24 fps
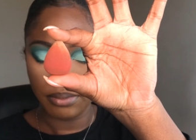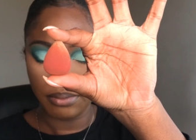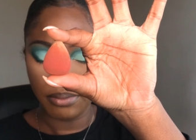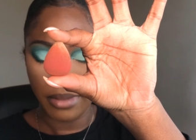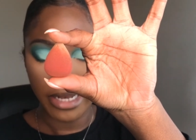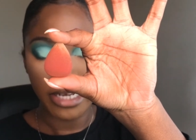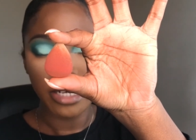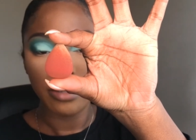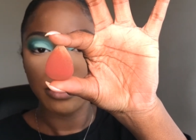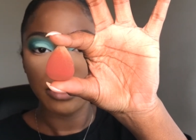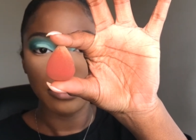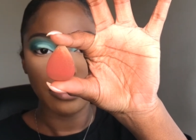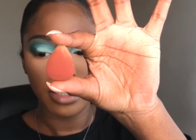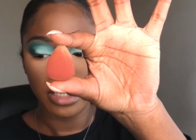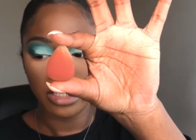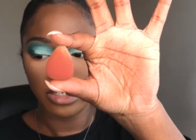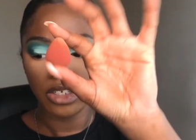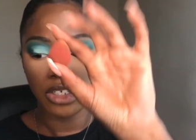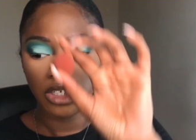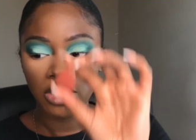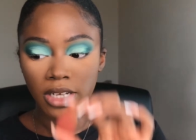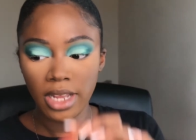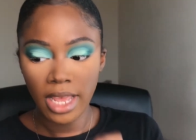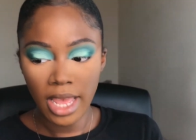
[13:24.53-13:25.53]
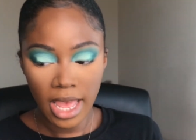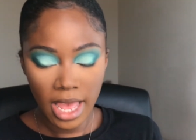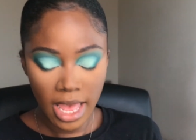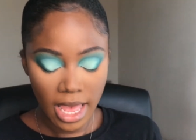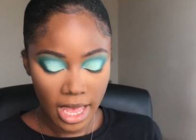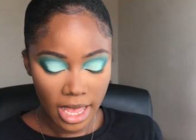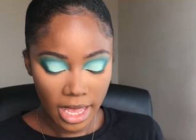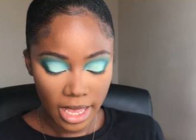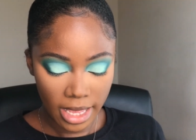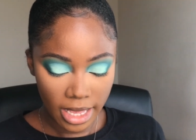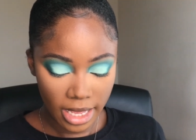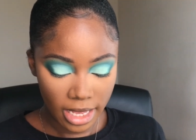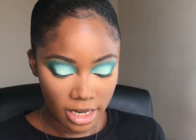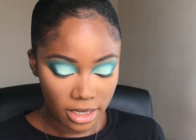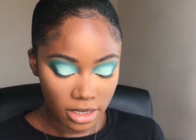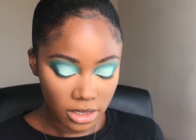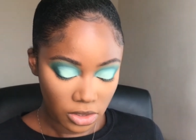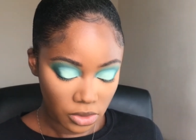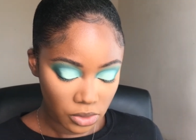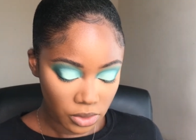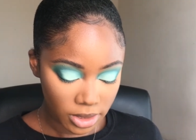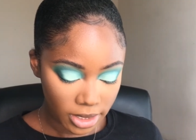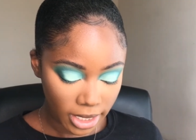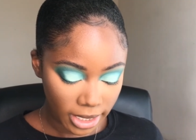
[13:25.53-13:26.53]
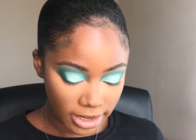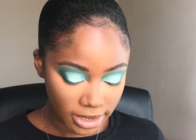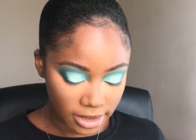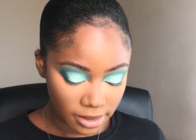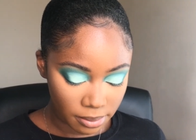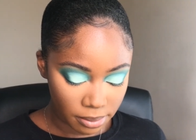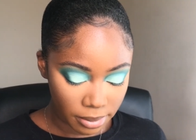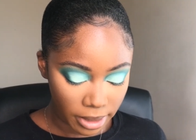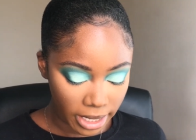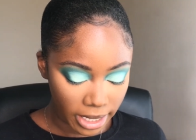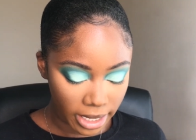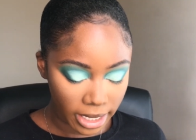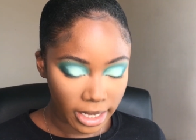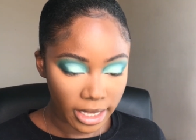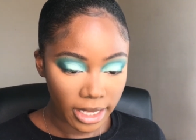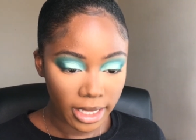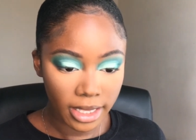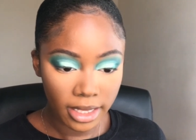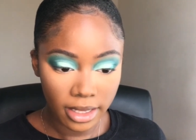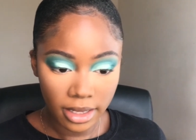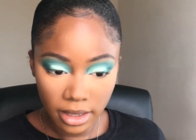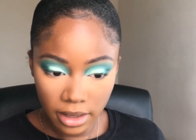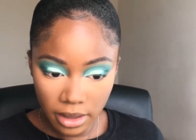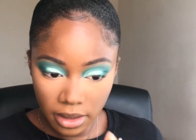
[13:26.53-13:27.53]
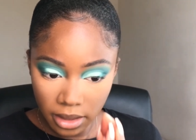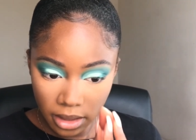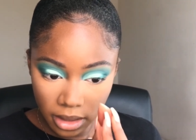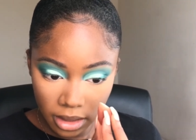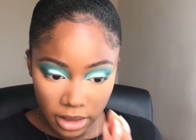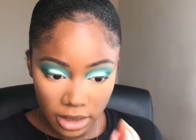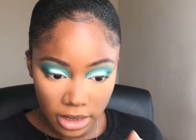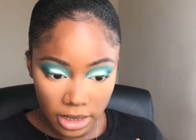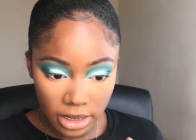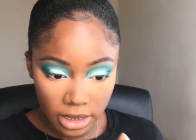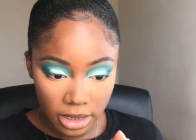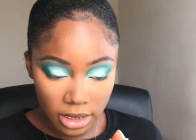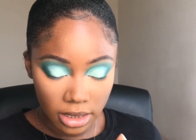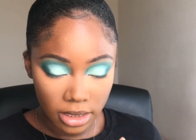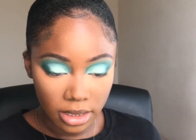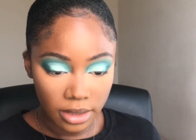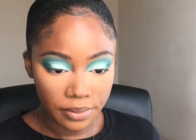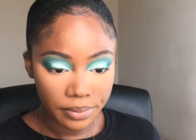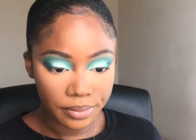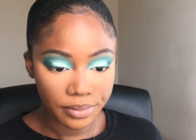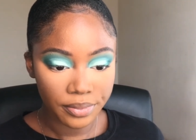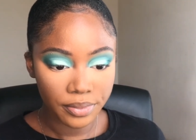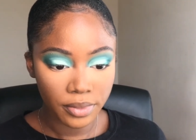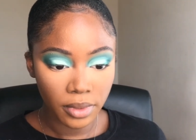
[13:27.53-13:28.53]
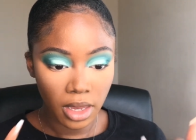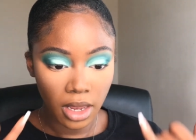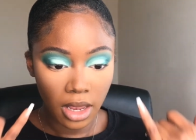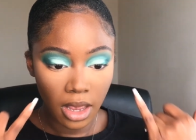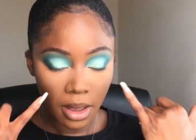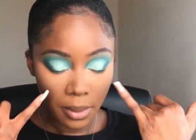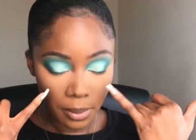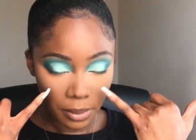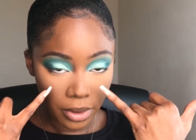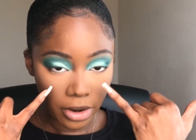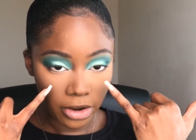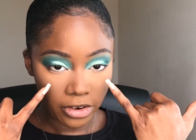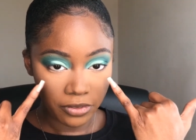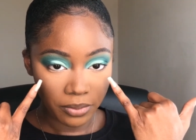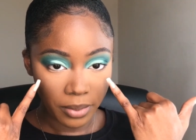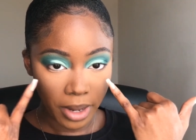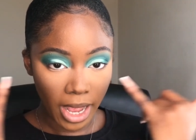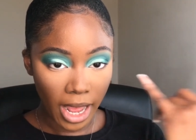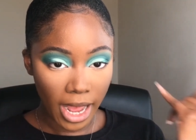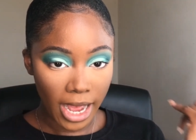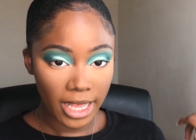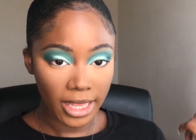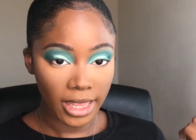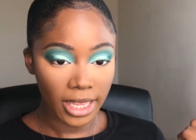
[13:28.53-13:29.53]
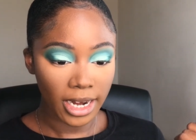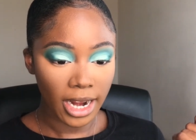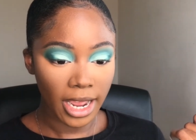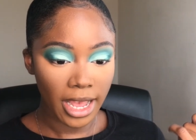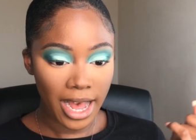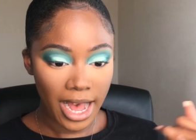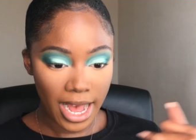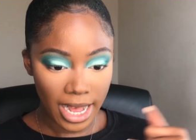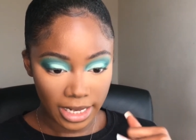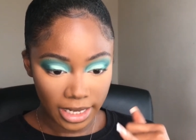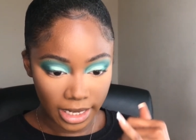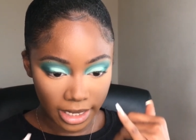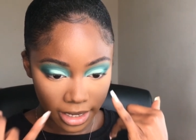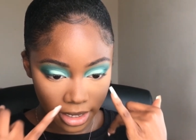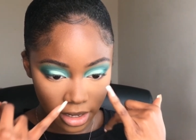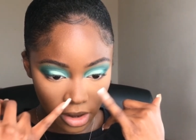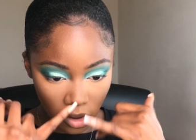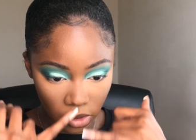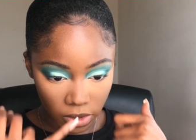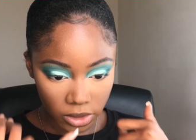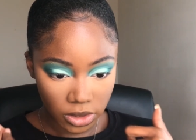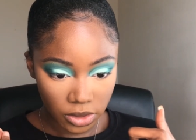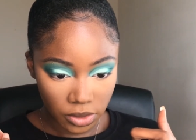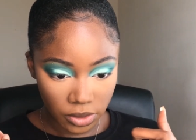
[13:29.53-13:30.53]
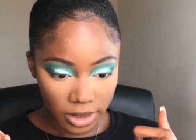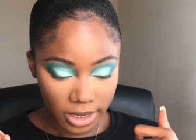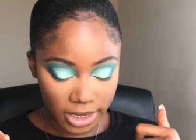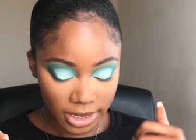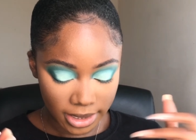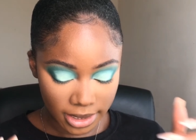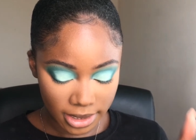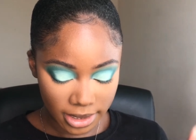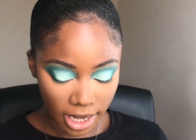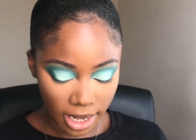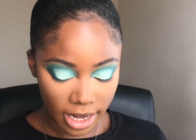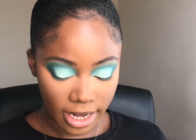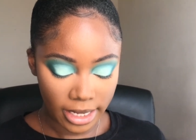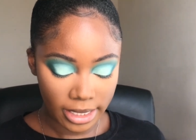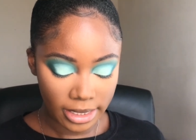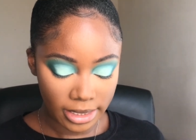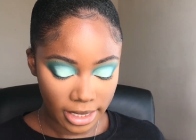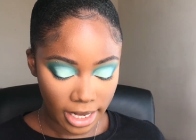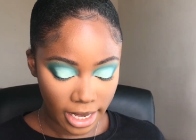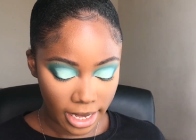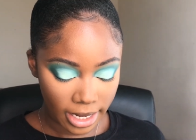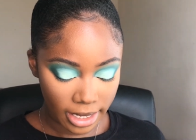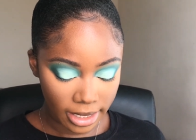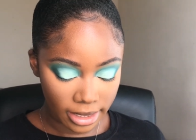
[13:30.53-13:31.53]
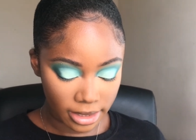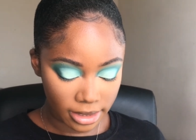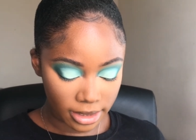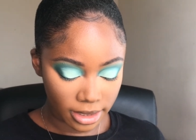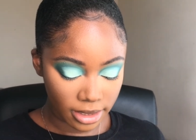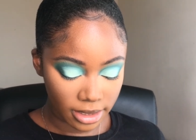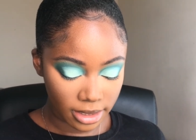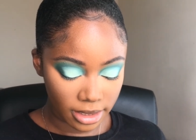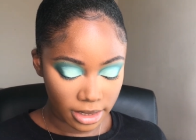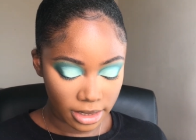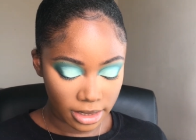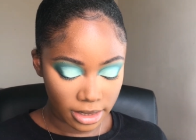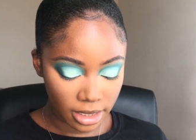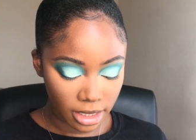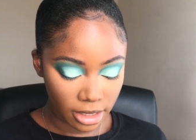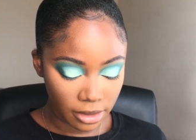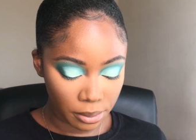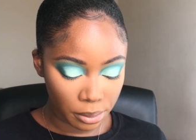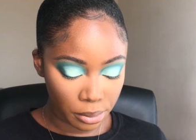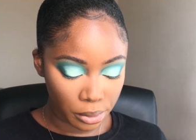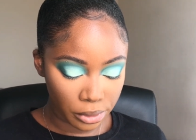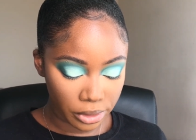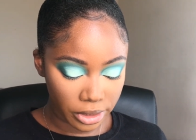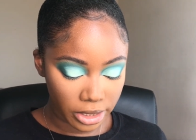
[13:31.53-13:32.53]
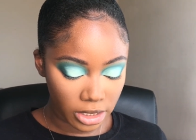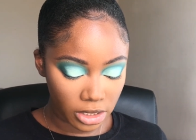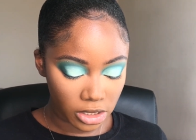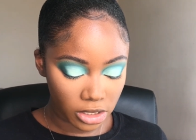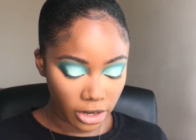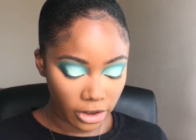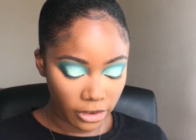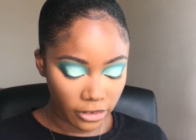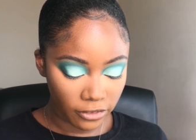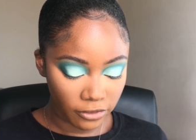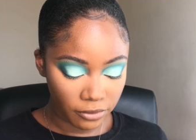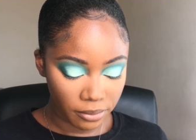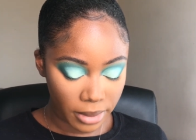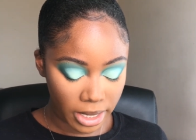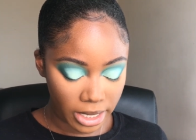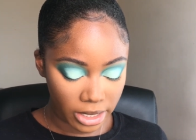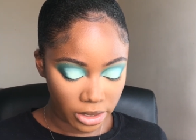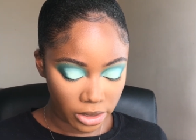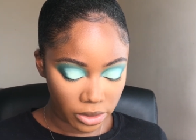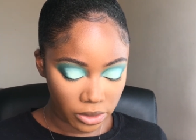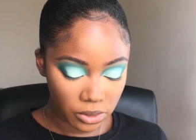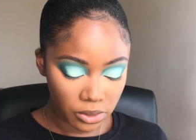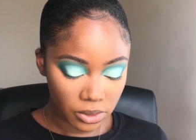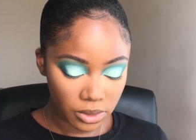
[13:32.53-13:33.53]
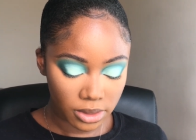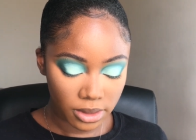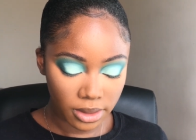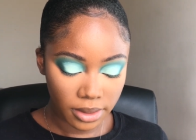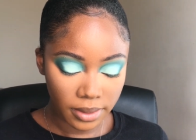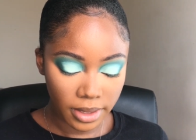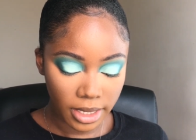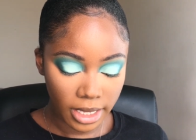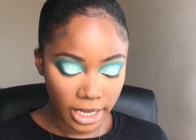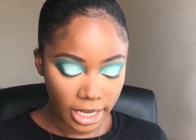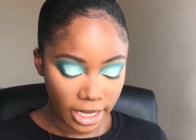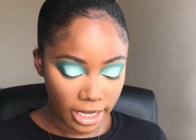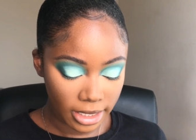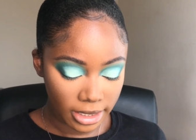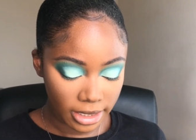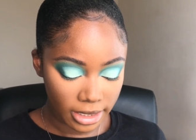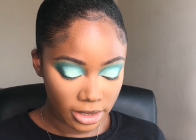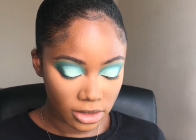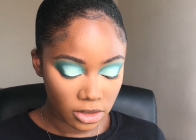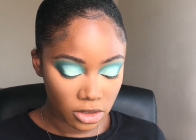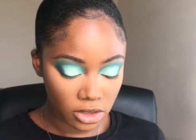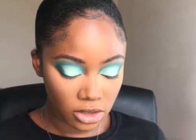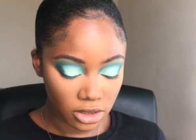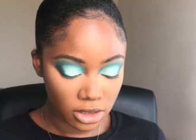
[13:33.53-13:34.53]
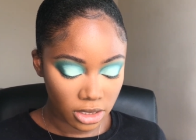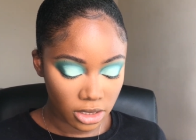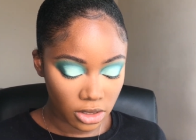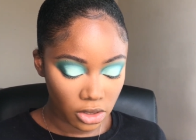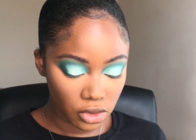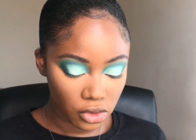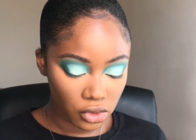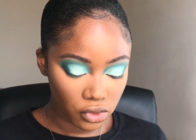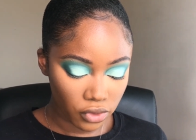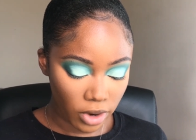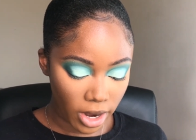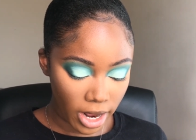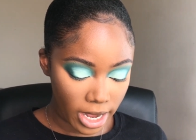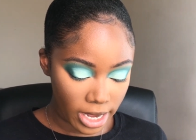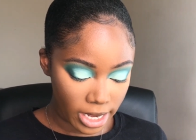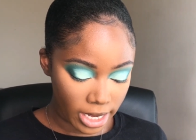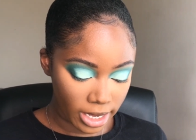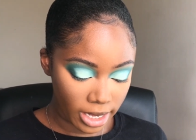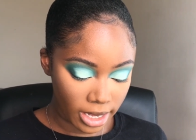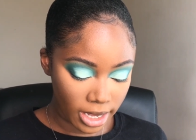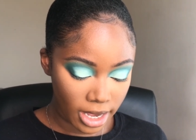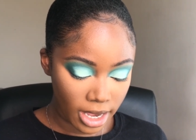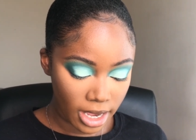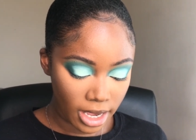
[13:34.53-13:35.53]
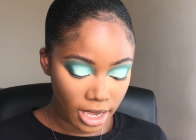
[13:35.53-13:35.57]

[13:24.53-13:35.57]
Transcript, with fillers: makeup sponge and use that to bake the part of my eye that I highlight and also the sides and the bridge of my nose. And it's just a dry